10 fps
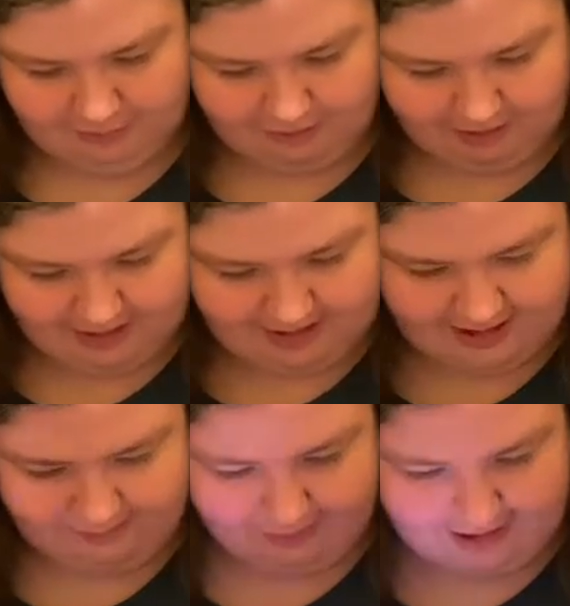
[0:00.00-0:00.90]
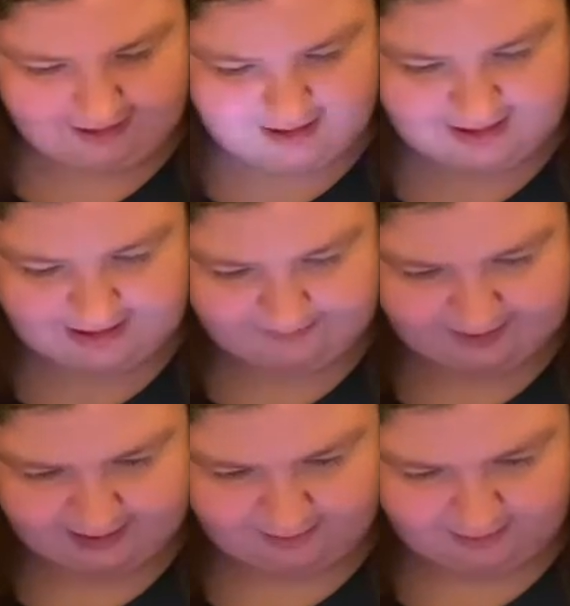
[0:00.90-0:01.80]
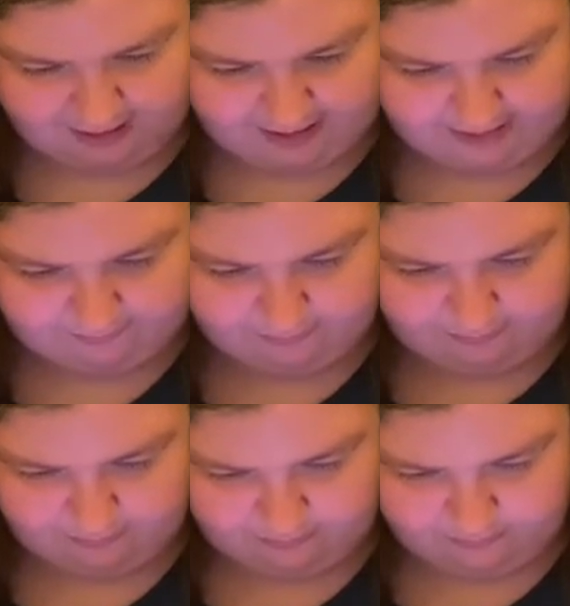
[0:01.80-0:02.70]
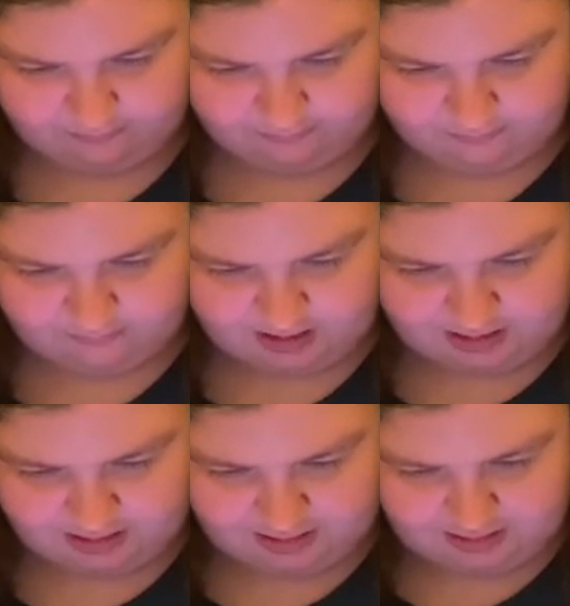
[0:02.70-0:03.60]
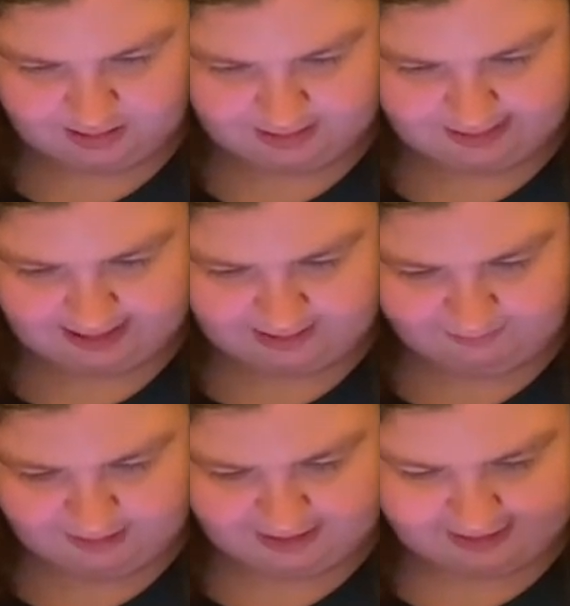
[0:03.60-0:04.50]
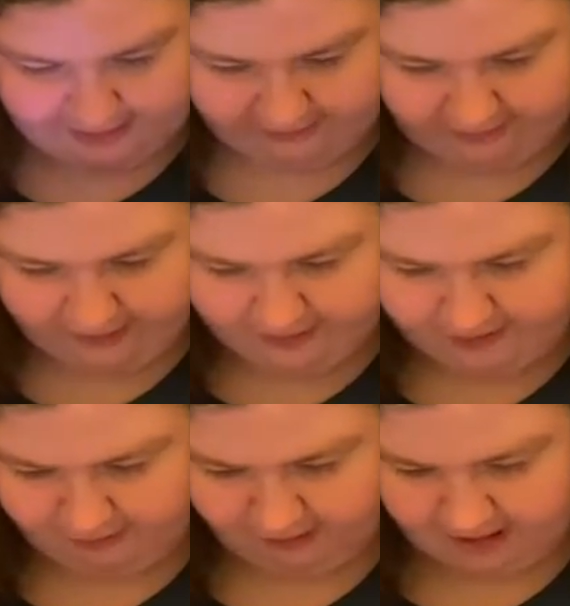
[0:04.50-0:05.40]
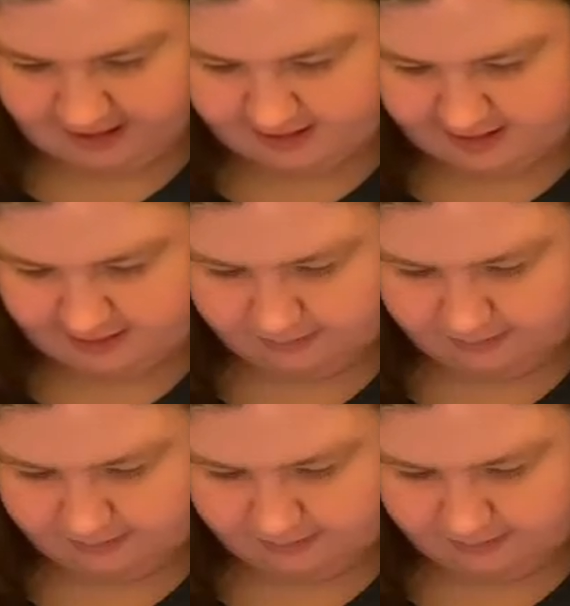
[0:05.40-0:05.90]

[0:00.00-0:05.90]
But when it comes to the minors, I'm still learning. The next one is 5 of Swords.